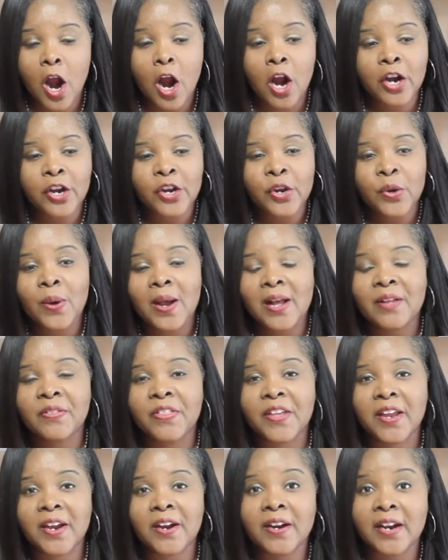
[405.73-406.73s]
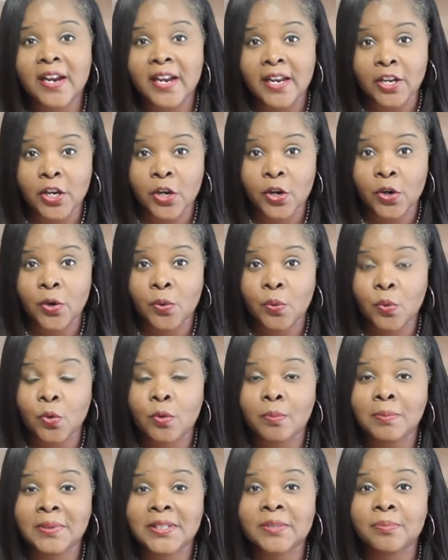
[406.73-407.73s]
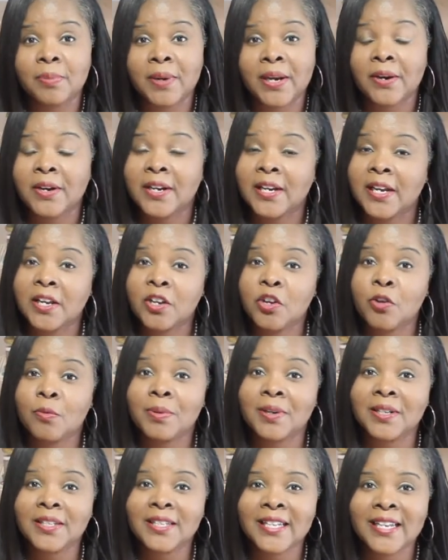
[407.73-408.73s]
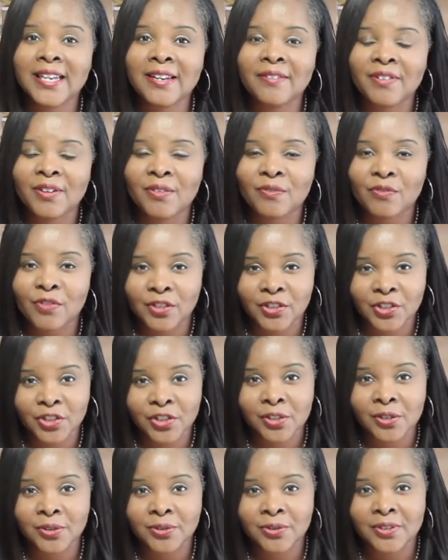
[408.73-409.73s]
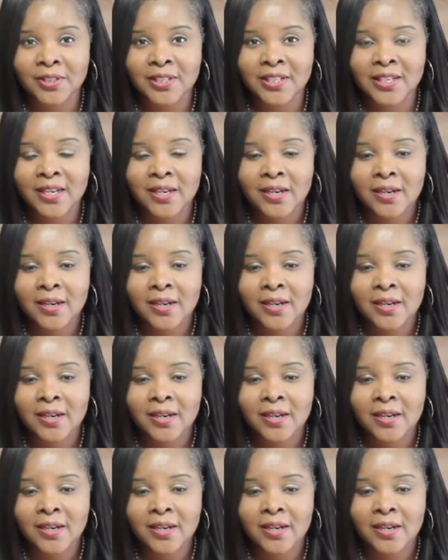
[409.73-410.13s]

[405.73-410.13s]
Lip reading: Are you out there and your womb is barren and you're believing for children?